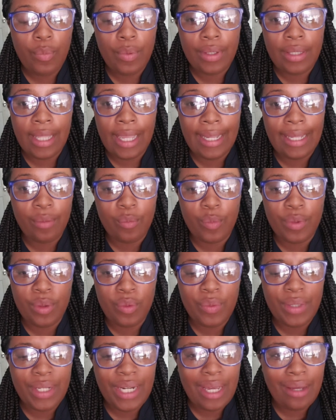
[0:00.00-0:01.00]
like we
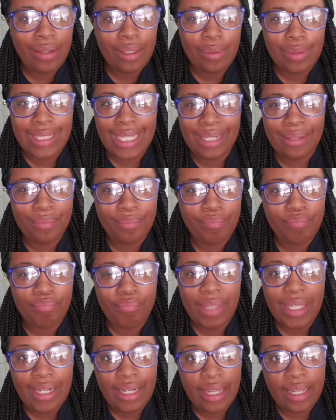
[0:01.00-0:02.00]
went out, it was like
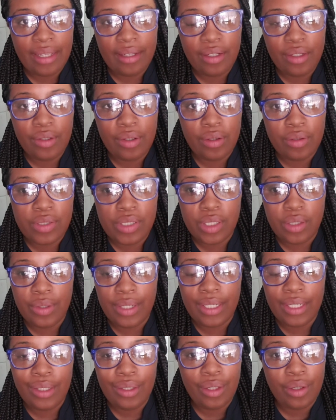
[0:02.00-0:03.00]
midnight, you know, so,
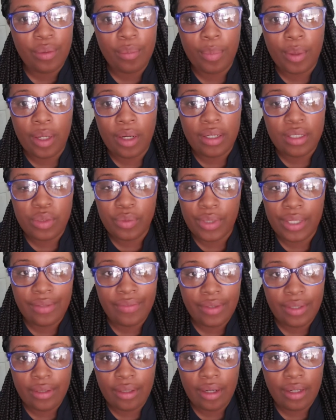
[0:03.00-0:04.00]
and you know, bars or
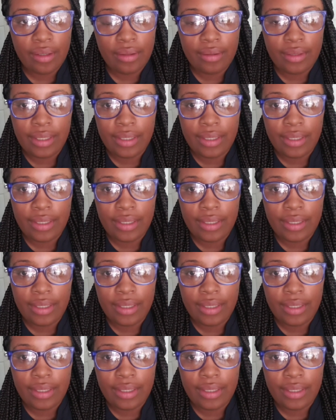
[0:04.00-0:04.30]
whatever aren't, you